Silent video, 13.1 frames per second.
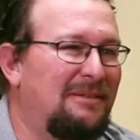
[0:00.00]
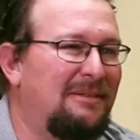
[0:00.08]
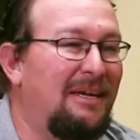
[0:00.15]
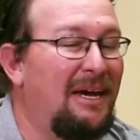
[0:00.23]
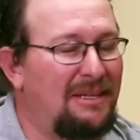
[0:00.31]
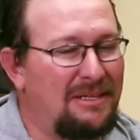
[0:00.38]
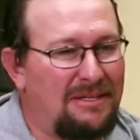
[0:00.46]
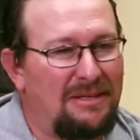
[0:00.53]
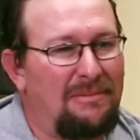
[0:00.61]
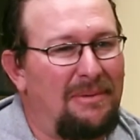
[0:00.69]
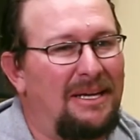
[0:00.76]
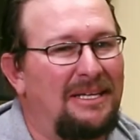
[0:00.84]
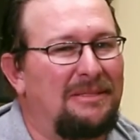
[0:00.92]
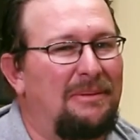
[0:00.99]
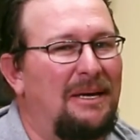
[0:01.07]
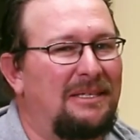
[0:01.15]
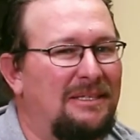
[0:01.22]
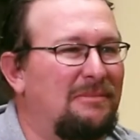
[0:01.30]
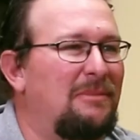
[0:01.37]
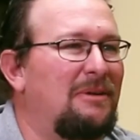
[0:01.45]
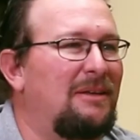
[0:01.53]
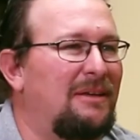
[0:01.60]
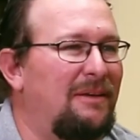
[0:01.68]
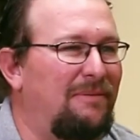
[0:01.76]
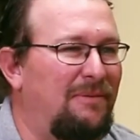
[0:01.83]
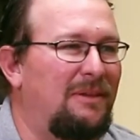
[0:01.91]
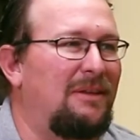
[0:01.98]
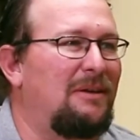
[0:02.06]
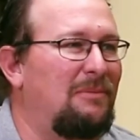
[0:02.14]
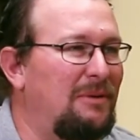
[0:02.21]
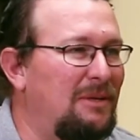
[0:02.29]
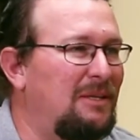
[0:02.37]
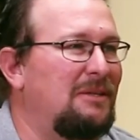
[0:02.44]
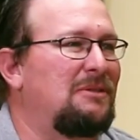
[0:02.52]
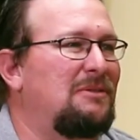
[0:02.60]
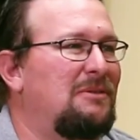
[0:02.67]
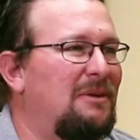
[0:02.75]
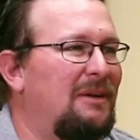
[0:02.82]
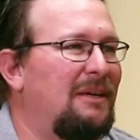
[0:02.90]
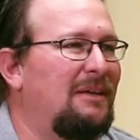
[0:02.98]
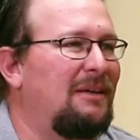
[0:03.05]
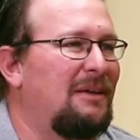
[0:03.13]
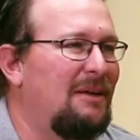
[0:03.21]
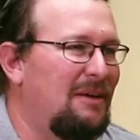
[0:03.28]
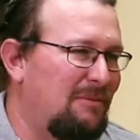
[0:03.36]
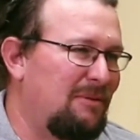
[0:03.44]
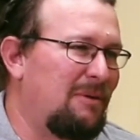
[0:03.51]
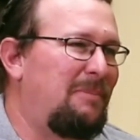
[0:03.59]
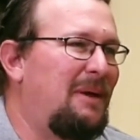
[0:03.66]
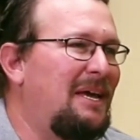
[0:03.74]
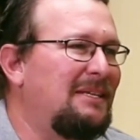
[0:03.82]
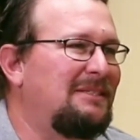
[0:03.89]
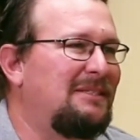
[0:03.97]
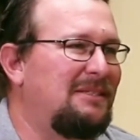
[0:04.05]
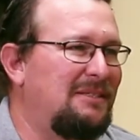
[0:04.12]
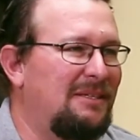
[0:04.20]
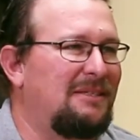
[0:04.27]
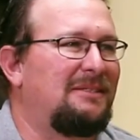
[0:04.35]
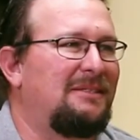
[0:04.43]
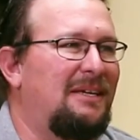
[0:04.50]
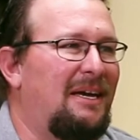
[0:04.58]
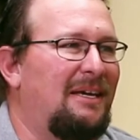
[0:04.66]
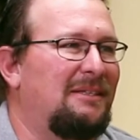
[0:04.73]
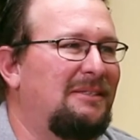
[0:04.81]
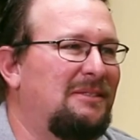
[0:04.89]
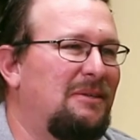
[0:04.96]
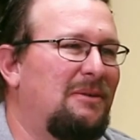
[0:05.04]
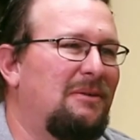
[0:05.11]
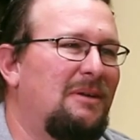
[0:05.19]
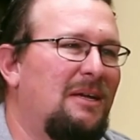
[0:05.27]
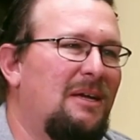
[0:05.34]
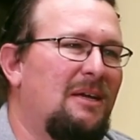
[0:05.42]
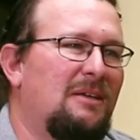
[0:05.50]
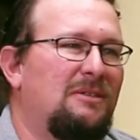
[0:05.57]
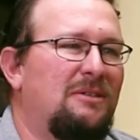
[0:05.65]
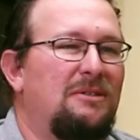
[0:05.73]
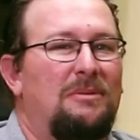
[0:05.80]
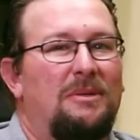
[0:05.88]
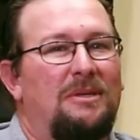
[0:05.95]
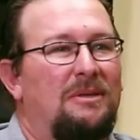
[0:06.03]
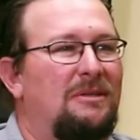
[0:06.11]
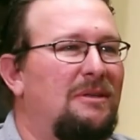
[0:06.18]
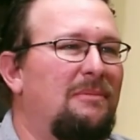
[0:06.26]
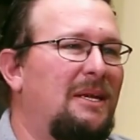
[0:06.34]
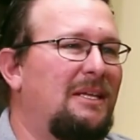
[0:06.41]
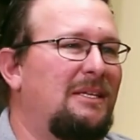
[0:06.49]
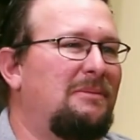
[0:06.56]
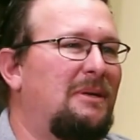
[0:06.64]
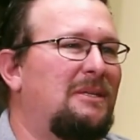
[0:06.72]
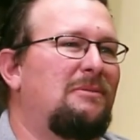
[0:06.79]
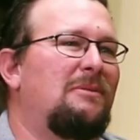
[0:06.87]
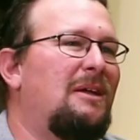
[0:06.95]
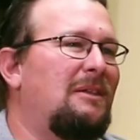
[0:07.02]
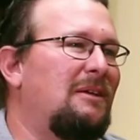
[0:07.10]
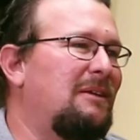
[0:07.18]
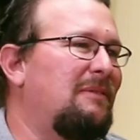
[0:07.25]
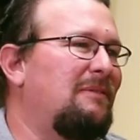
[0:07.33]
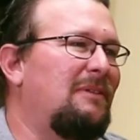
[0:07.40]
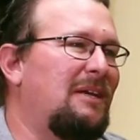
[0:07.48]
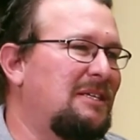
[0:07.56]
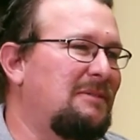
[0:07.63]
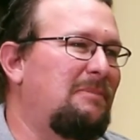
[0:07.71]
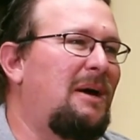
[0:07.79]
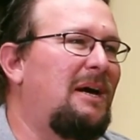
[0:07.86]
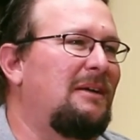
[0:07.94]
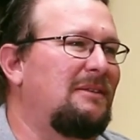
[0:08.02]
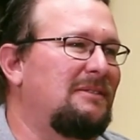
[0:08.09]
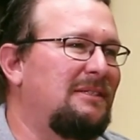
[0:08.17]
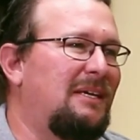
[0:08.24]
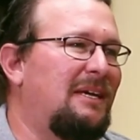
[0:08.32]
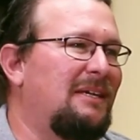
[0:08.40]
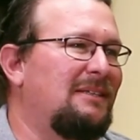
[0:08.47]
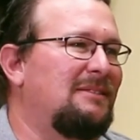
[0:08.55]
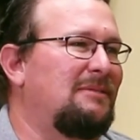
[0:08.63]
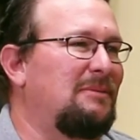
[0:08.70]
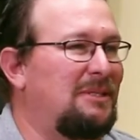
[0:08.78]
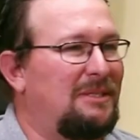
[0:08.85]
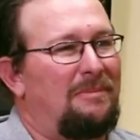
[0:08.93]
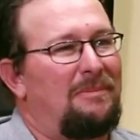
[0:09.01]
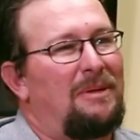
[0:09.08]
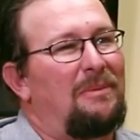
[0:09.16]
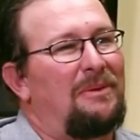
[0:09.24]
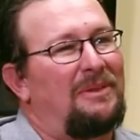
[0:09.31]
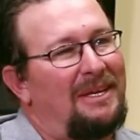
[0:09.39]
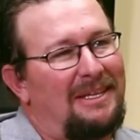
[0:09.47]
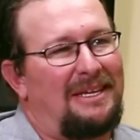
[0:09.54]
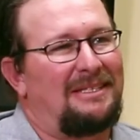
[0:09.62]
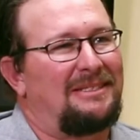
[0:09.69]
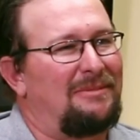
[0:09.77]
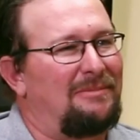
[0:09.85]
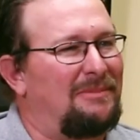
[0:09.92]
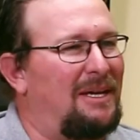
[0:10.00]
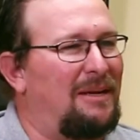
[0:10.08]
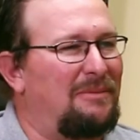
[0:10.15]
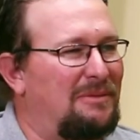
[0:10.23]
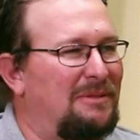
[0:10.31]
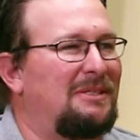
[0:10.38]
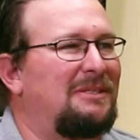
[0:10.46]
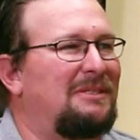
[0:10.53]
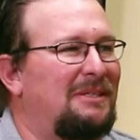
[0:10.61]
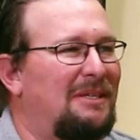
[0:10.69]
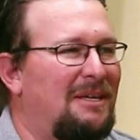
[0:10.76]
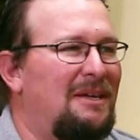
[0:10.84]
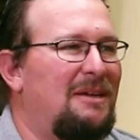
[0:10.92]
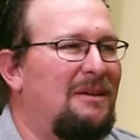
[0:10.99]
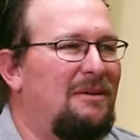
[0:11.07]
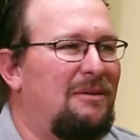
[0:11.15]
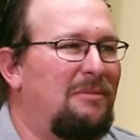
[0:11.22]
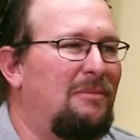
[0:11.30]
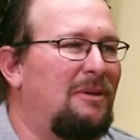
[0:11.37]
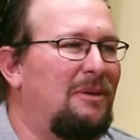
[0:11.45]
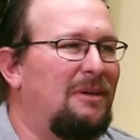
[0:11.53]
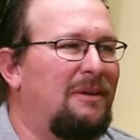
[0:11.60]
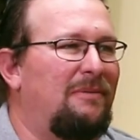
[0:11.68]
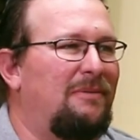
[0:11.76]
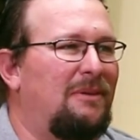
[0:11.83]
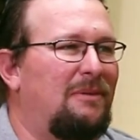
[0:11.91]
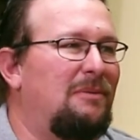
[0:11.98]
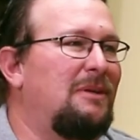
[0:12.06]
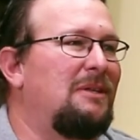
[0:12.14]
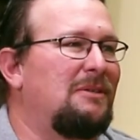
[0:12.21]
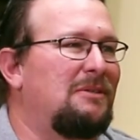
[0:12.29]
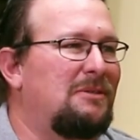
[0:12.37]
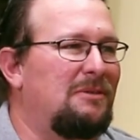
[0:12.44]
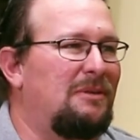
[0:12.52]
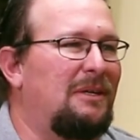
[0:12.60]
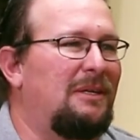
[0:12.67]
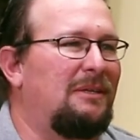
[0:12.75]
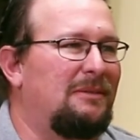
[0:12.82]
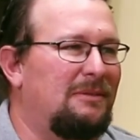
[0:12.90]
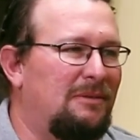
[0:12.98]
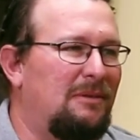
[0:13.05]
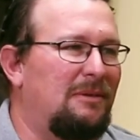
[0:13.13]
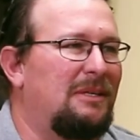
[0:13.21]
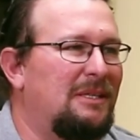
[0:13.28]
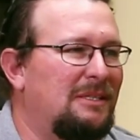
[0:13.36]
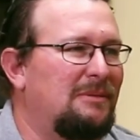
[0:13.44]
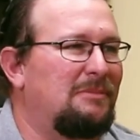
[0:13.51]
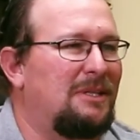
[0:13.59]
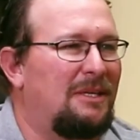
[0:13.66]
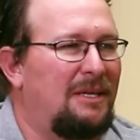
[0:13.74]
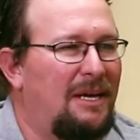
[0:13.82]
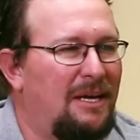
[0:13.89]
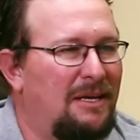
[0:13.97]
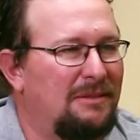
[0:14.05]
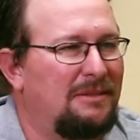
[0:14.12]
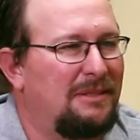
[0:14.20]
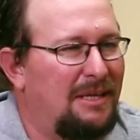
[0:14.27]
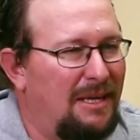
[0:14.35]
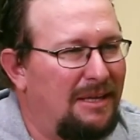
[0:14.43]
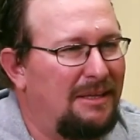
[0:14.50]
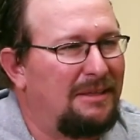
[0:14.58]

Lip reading: yeah, the termite inspection is more looking for the wood destroying, where pest is just, yeah. So usually when we do a termite inspection, we're not looking for like spiders, ants, which some people think that sometimes. We're more looking for the wood destroying organisms on a house, yeah.